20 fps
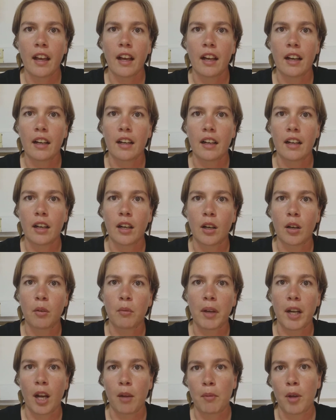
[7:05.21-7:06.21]

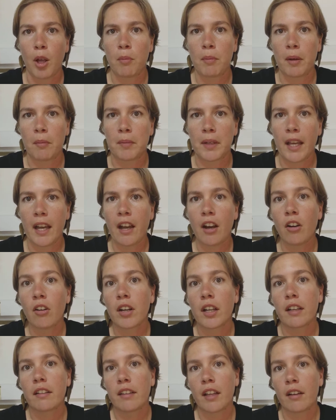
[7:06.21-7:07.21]
And I'm all bummed
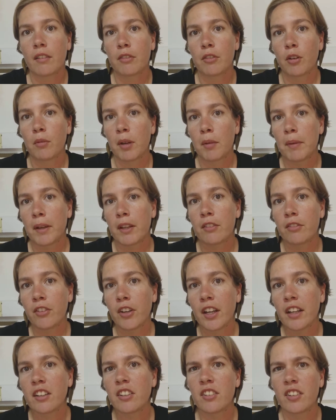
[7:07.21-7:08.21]
out, except for my best
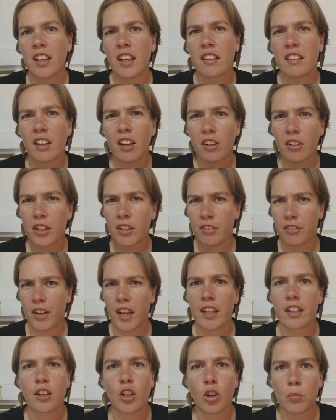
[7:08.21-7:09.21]
friend who says, oh, it's
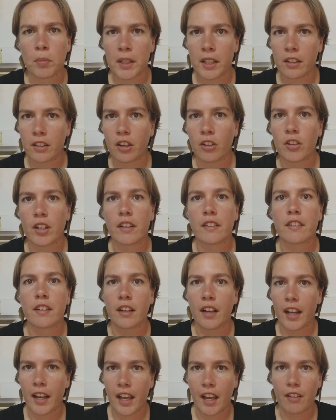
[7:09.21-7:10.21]
fine, nobody noticed,
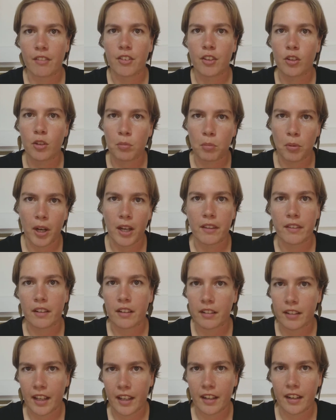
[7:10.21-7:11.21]
and I have the spray
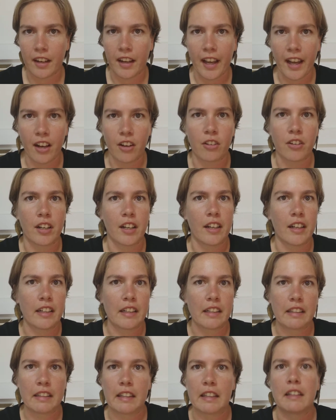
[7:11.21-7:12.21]
that'll get it out,
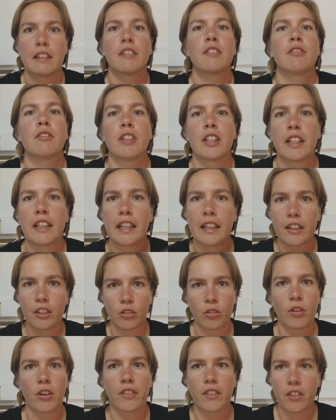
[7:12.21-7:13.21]
and really
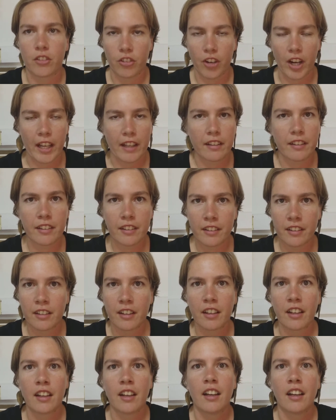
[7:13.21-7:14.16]
ignore the dress.